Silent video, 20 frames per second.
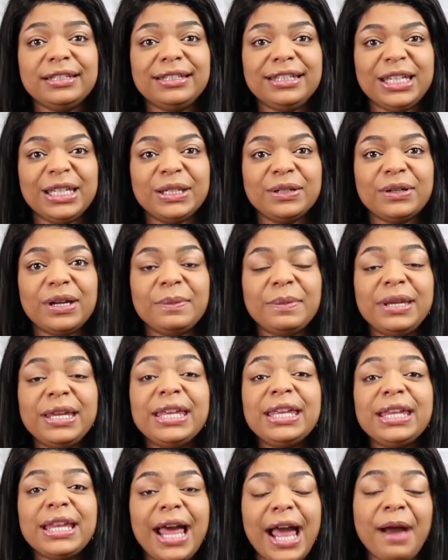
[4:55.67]
You know what I
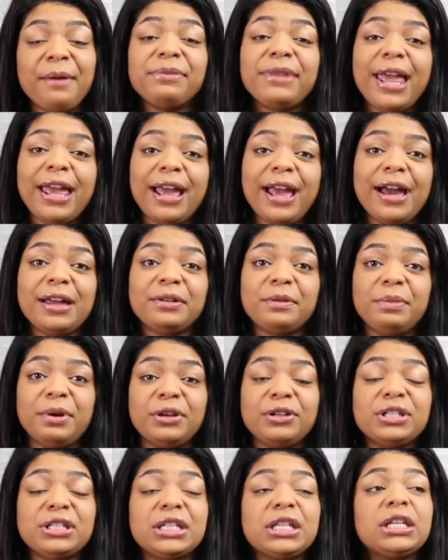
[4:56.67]
mean? I'm that kind of
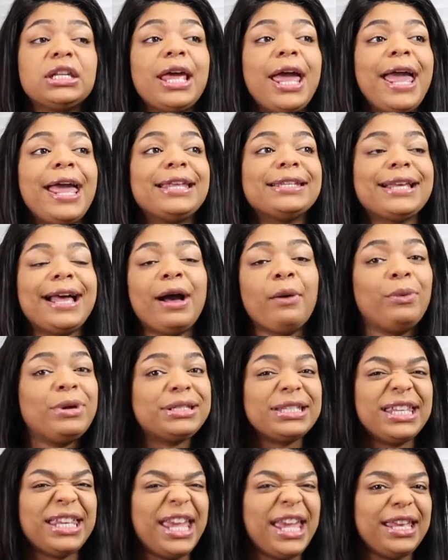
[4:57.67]
person, and I
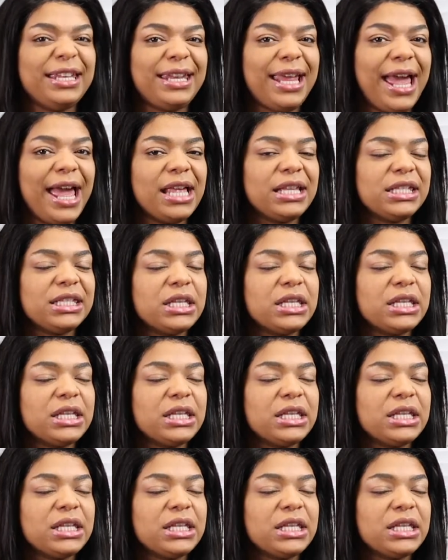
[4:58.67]
wasn't getting that.